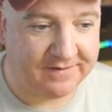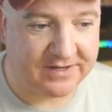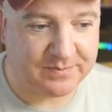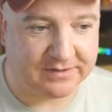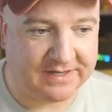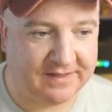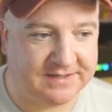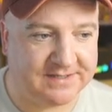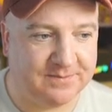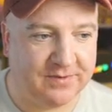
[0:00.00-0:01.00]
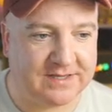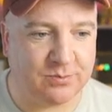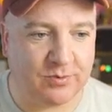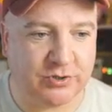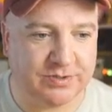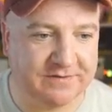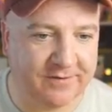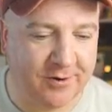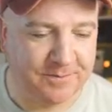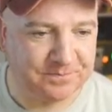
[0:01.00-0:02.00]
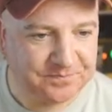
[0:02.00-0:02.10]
finished building this. That's what we're shooting for.